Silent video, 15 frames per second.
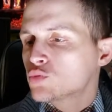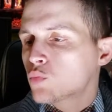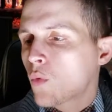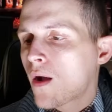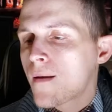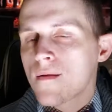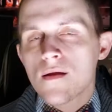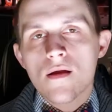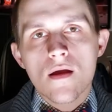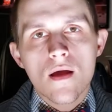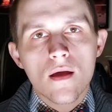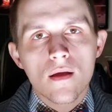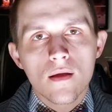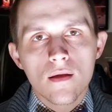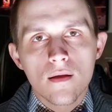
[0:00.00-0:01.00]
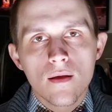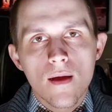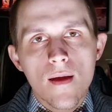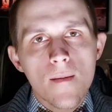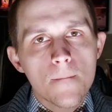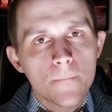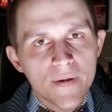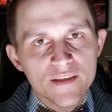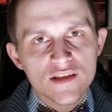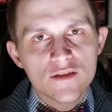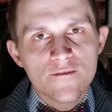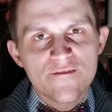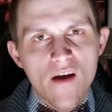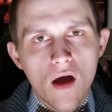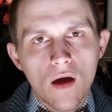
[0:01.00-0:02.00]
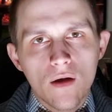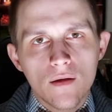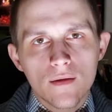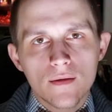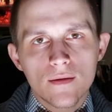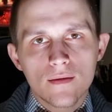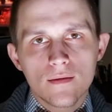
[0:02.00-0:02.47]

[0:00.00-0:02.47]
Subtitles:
one must fall.